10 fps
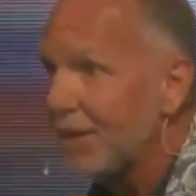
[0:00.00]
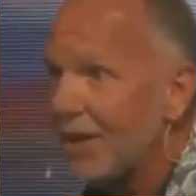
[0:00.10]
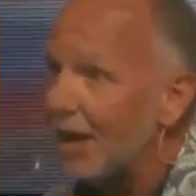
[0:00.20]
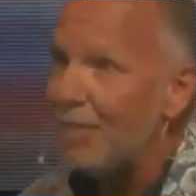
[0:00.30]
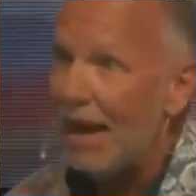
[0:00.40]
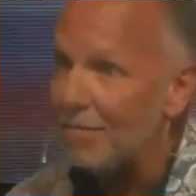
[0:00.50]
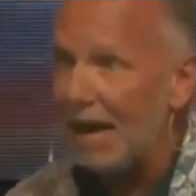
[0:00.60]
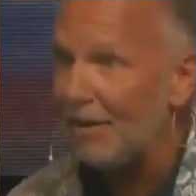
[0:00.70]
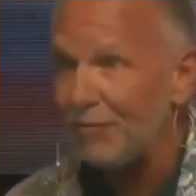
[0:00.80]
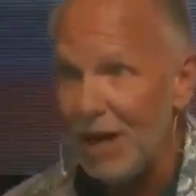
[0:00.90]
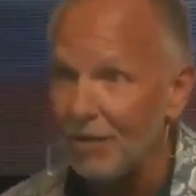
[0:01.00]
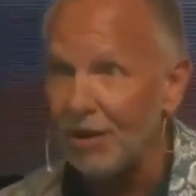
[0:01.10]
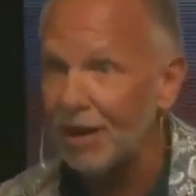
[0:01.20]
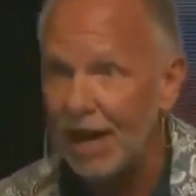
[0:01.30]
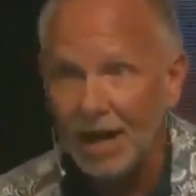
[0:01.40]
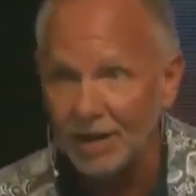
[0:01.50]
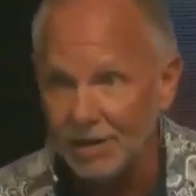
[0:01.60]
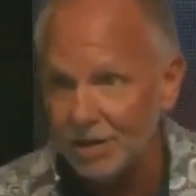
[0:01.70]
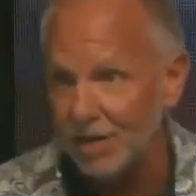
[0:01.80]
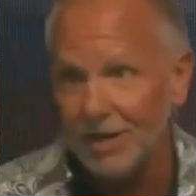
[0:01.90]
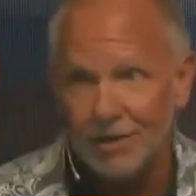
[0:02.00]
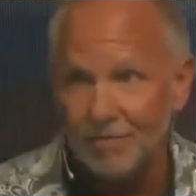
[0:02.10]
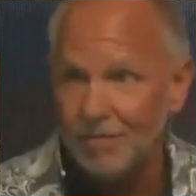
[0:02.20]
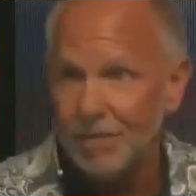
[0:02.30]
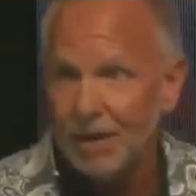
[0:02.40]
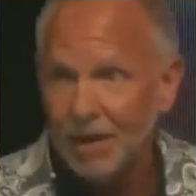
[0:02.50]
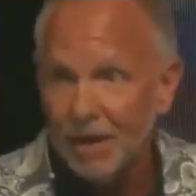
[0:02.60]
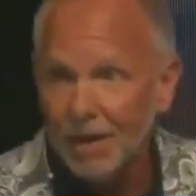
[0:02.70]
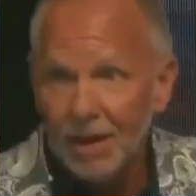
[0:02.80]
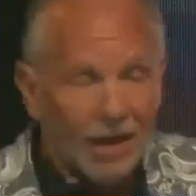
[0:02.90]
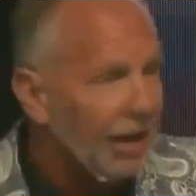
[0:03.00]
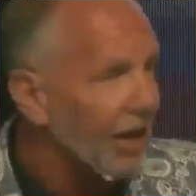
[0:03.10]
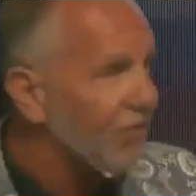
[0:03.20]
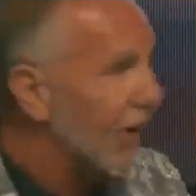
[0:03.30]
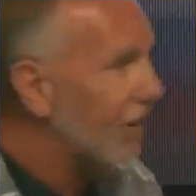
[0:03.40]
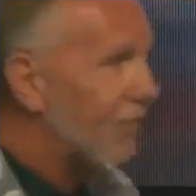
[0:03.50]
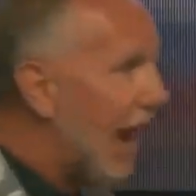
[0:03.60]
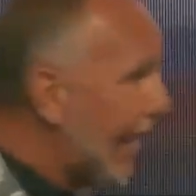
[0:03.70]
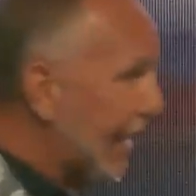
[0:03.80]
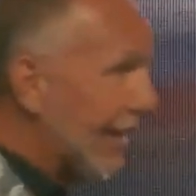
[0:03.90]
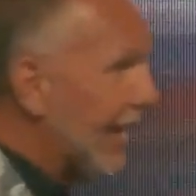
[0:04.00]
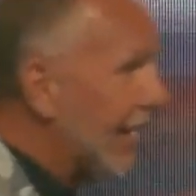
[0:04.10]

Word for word: about my favorite college team, if, if I can get